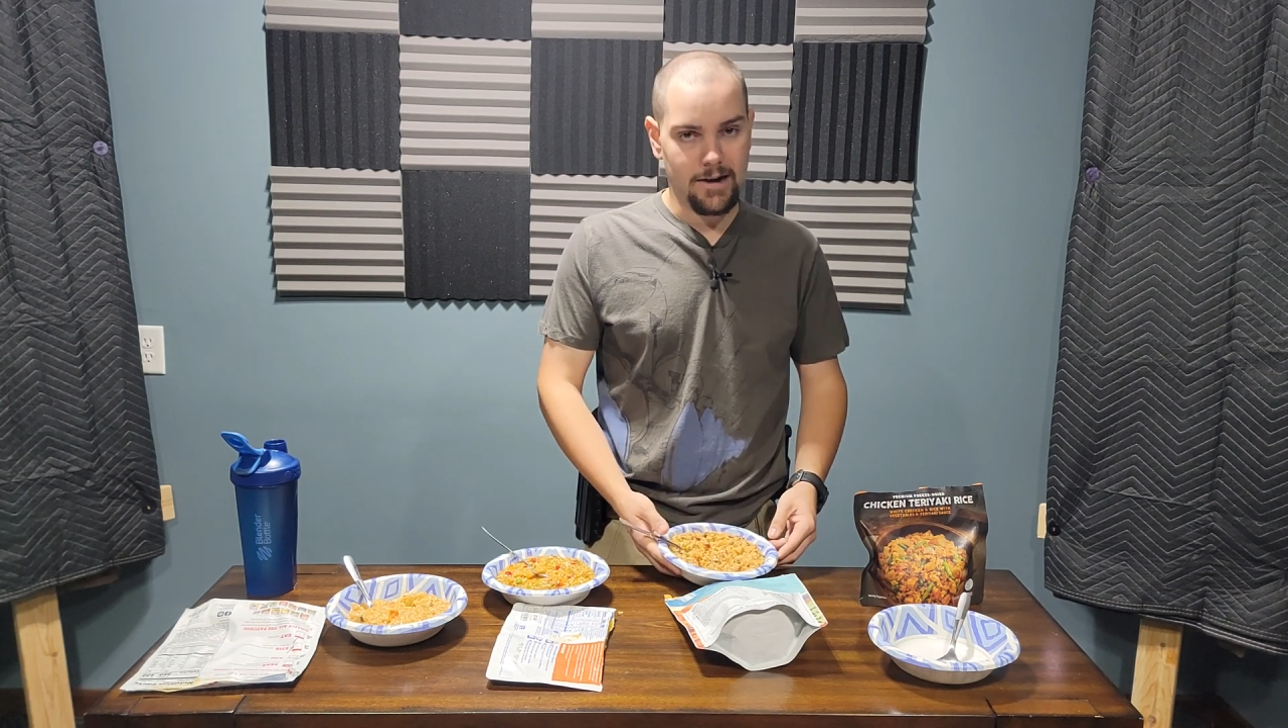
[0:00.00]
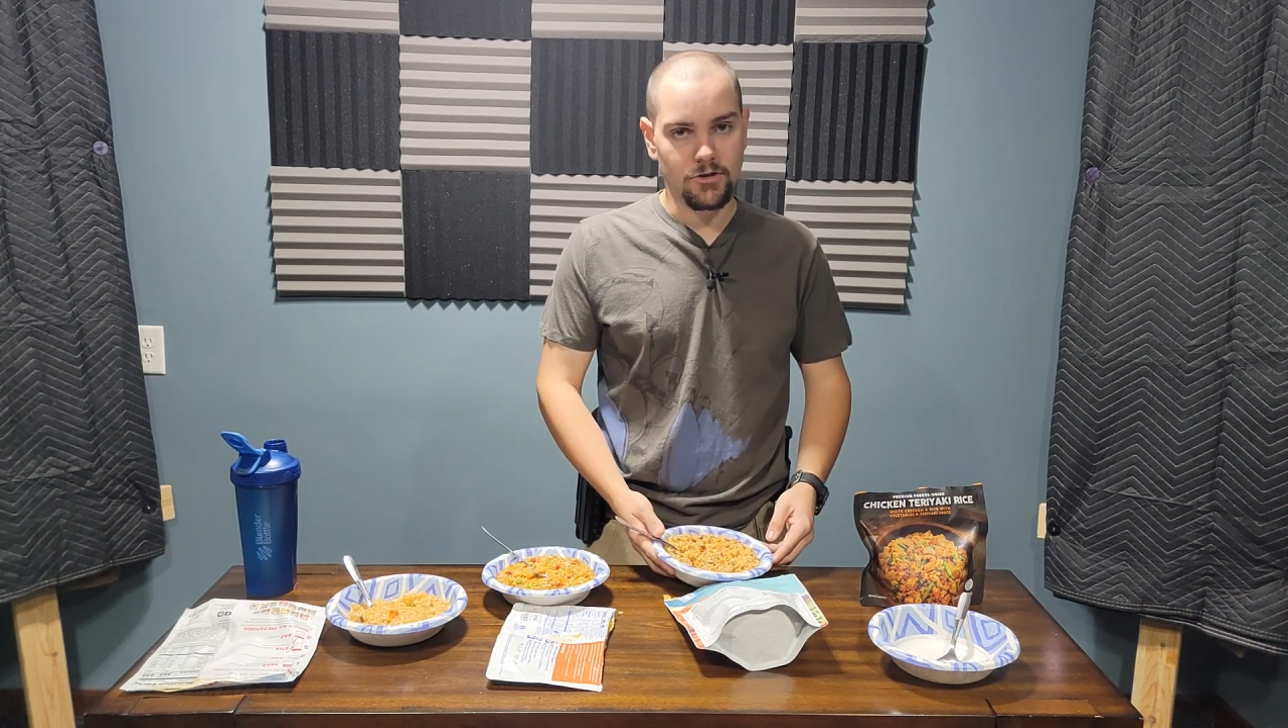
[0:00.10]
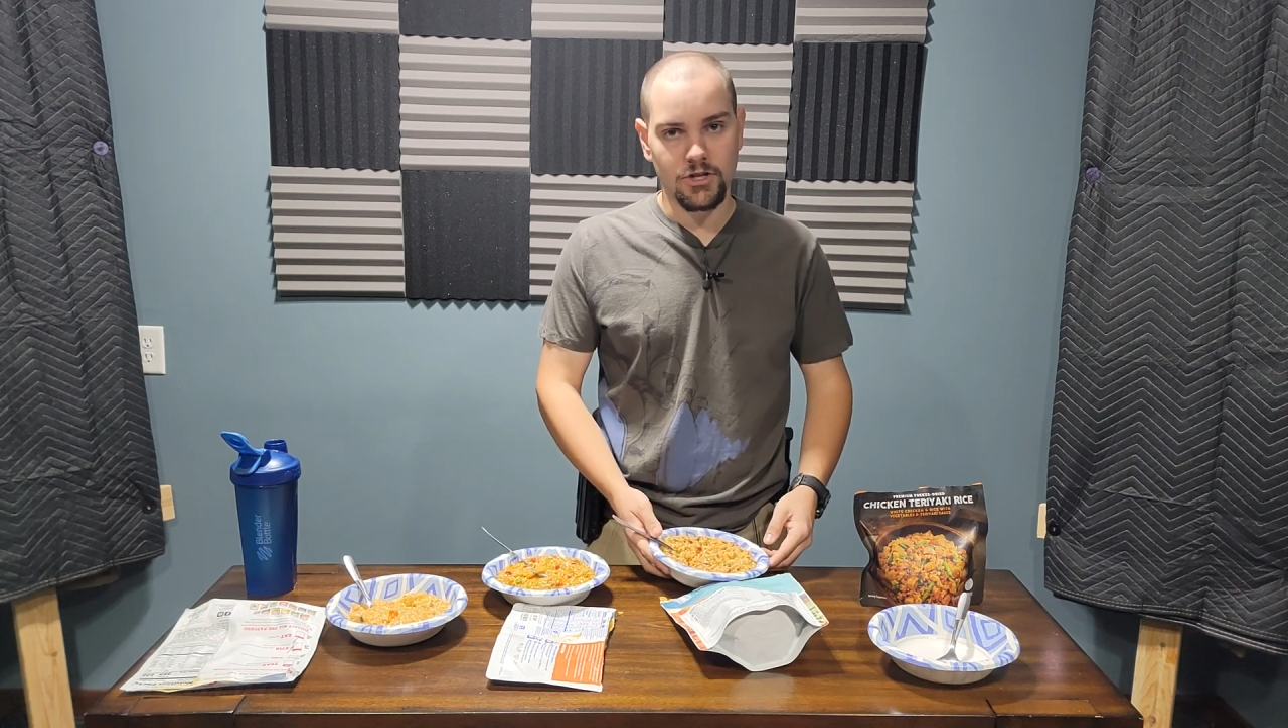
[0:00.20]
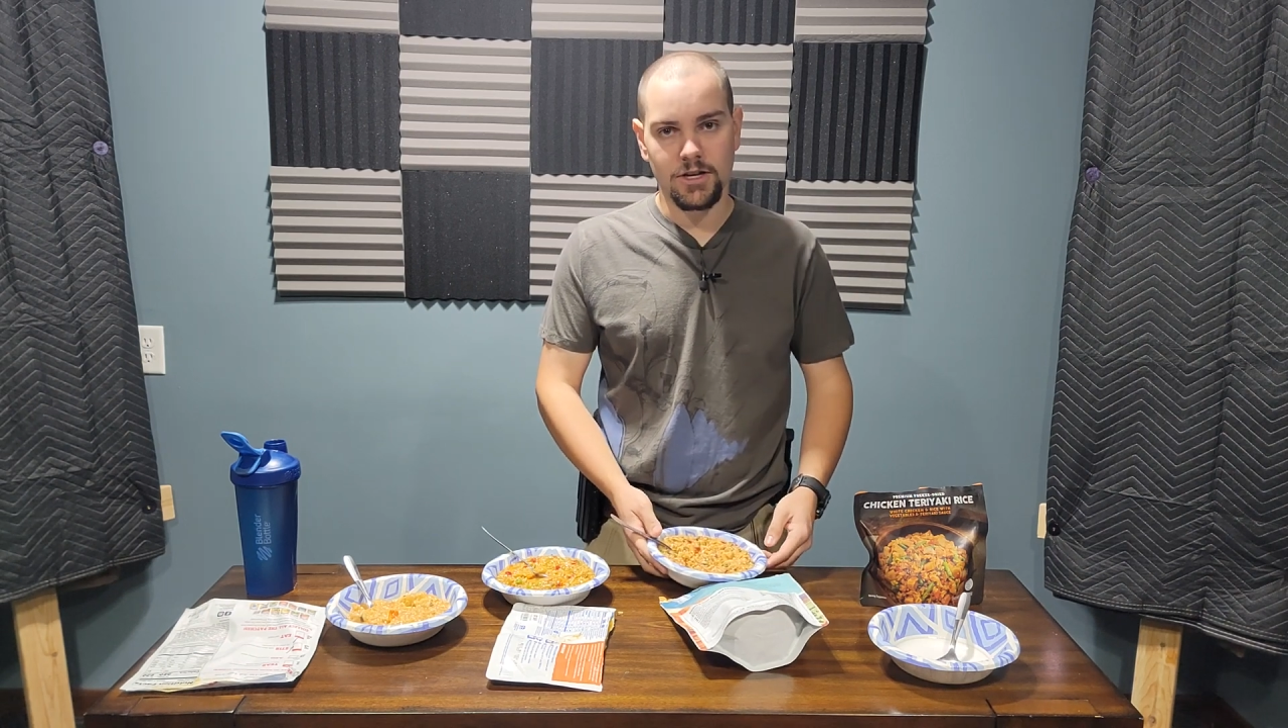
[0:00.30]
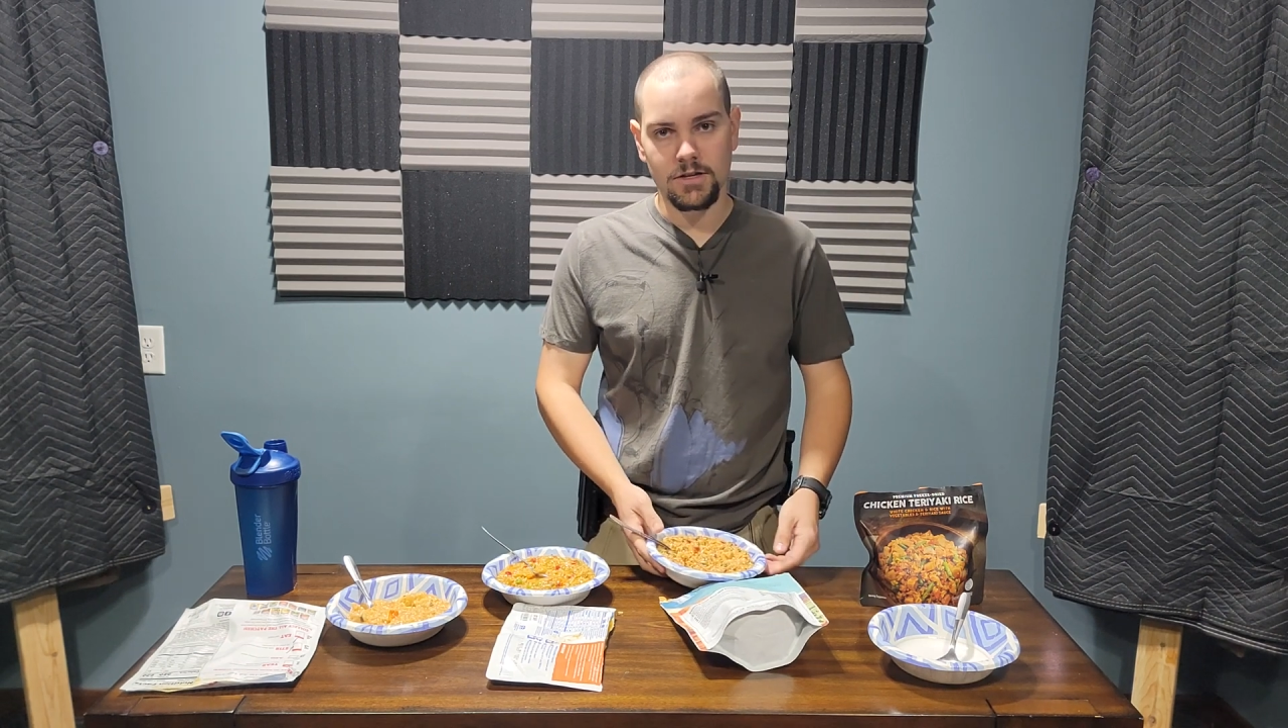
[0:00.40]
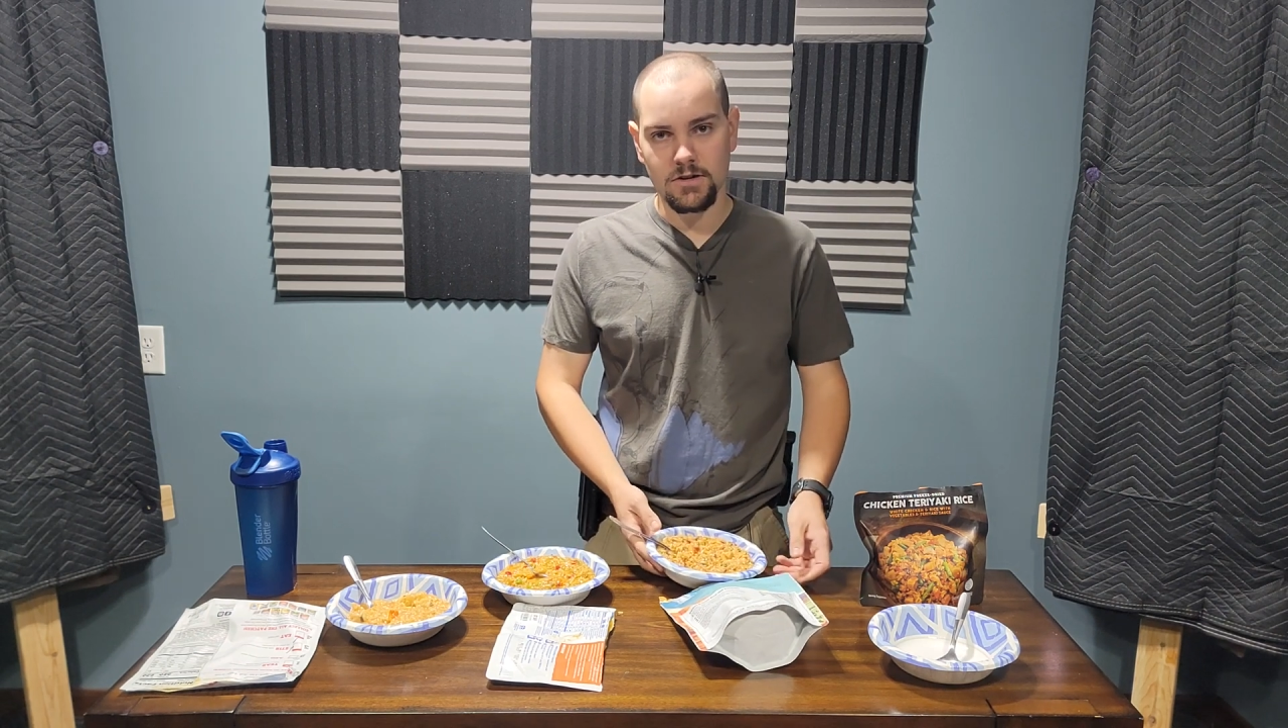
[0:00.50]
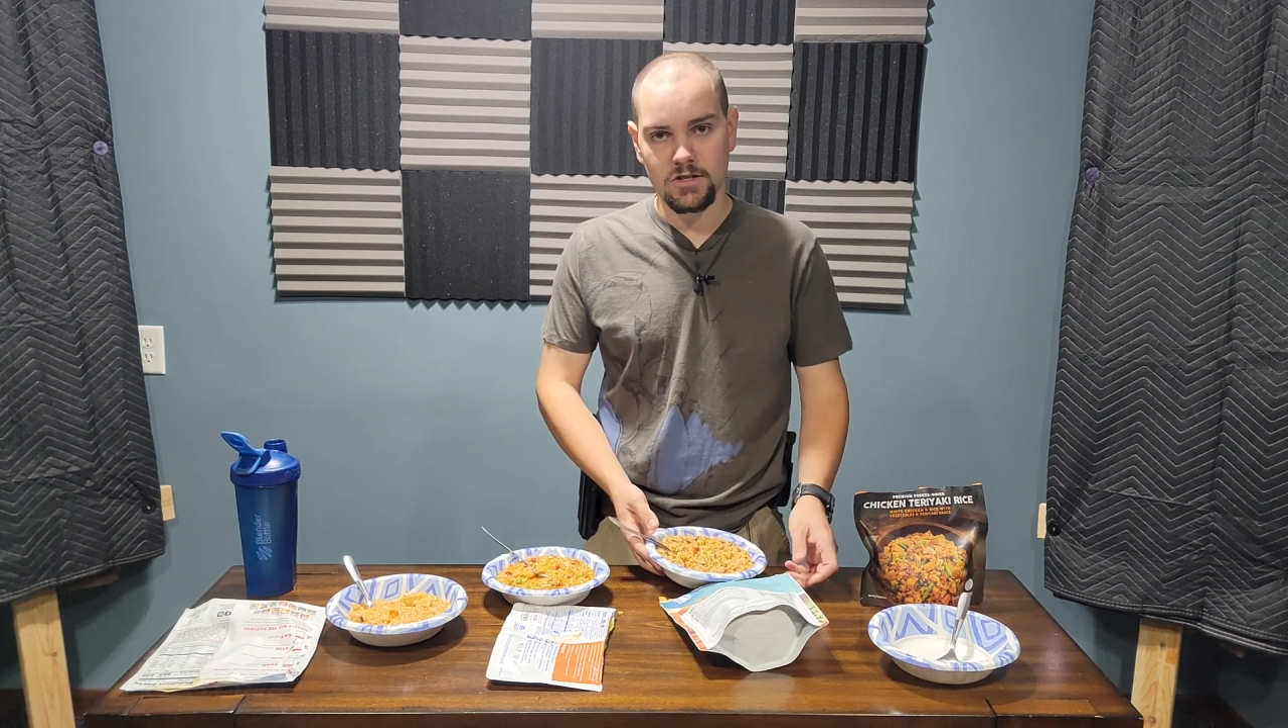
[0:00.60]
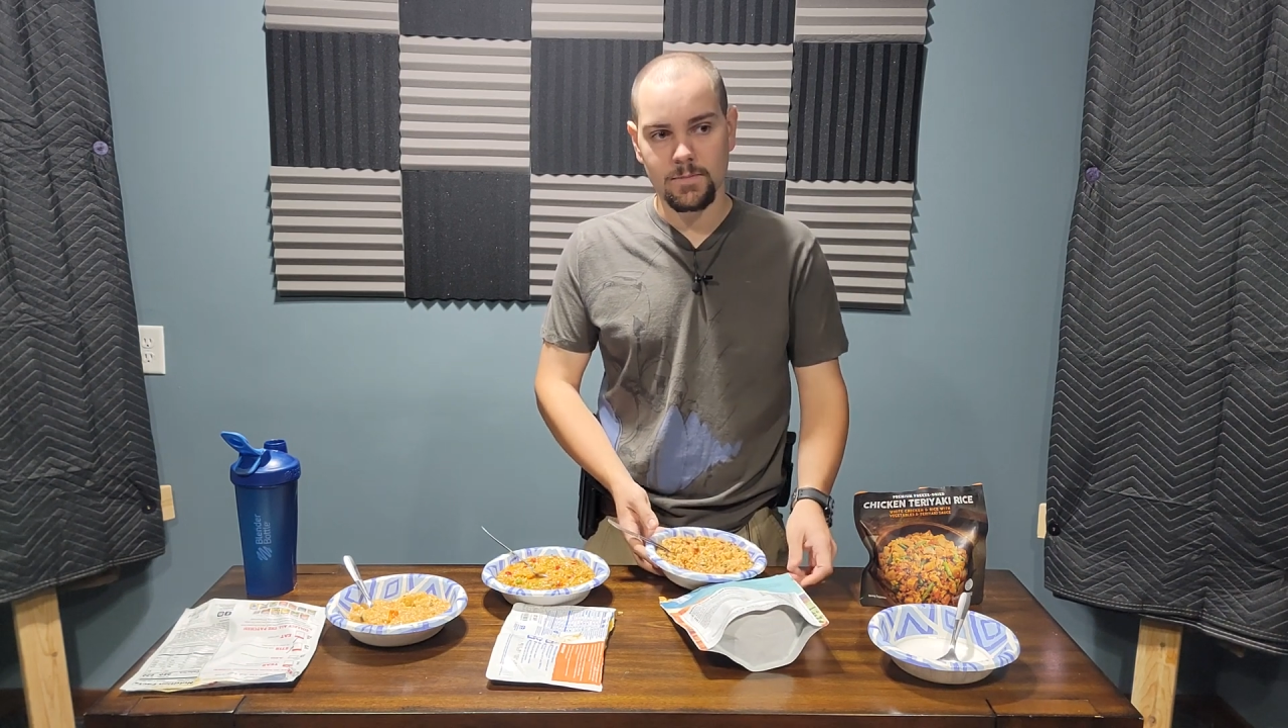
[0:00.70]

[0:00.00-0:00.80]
sour chicken you'd